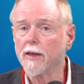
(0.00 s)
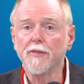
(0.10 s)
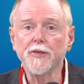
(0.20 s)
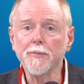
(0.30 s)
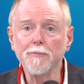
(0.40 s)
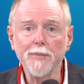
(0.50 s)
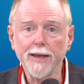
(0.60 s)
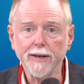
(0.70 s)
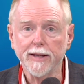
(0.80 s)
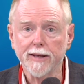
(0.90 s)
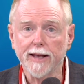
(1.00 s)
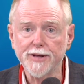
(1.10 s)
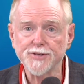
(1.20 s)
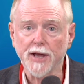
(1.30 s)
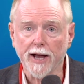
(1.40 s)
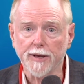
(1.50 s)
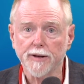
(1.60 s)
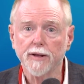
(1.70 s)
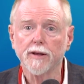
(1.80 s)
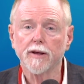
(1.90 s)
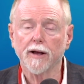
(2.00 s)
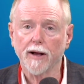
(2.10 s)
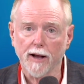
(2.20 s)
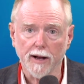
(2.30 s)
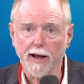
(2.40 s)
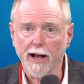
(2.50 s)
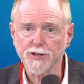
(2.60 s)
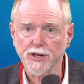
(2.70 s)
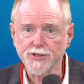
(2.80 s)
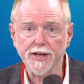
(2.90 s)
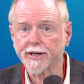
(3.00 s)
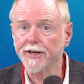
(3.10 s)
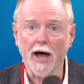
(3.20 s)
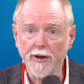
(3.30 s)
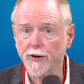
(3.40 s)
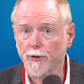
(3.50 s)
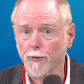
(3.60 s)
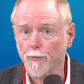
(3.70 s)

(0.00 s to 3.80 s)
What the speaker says: The meaning is not, how shall I say, canonical.